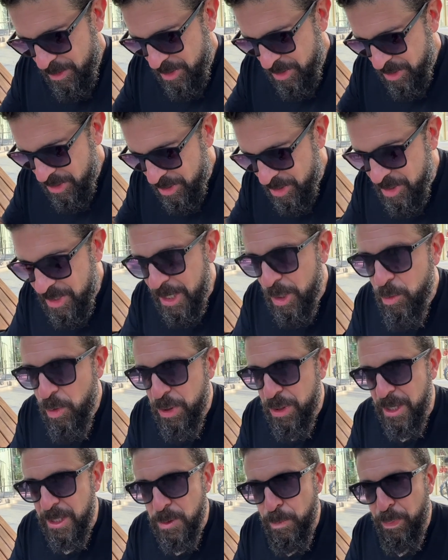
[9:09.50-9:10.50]
stick
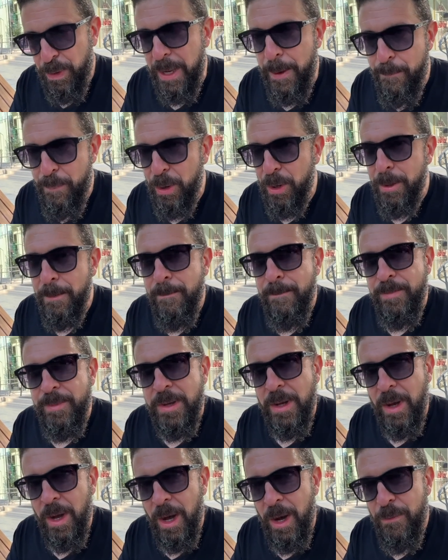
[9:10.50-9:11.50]
with us, people
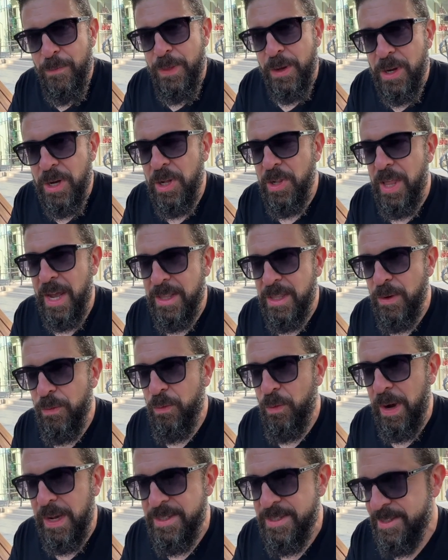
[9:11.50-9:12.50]
of the collective
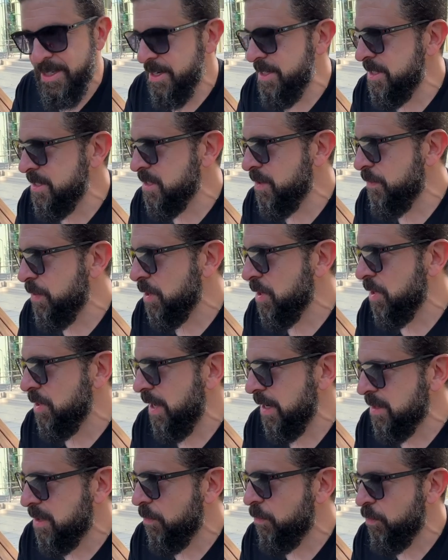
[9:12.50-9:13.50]
West, citizens of the
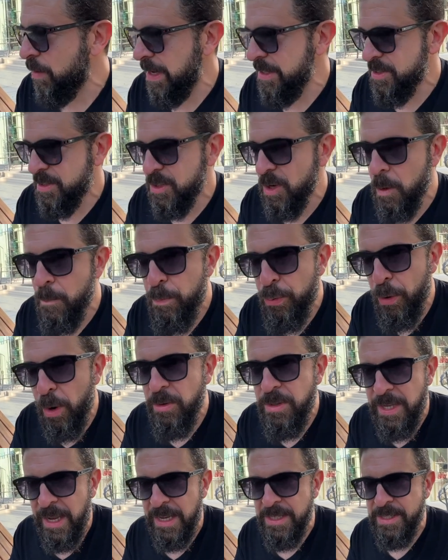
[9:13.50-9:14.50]
collective West. Don't
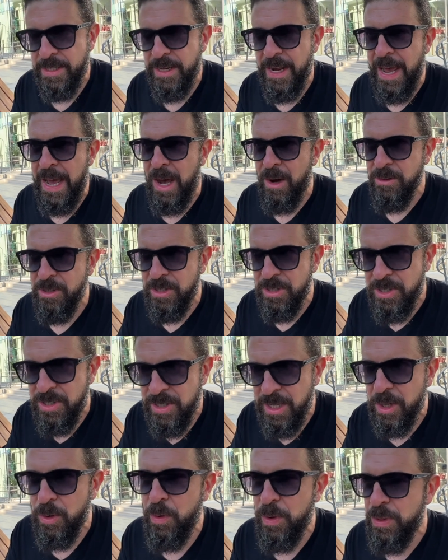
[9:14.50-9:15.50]
protest now. Just
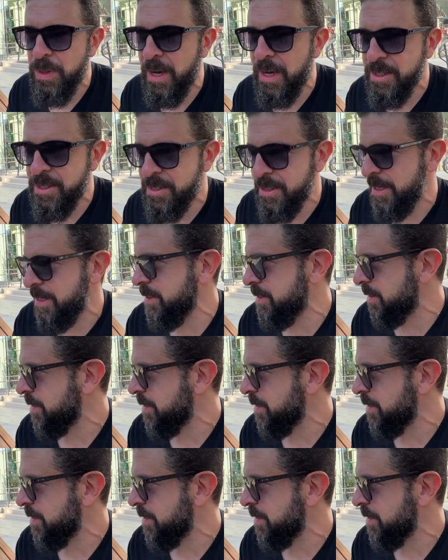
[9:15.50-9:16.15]
stick with us, and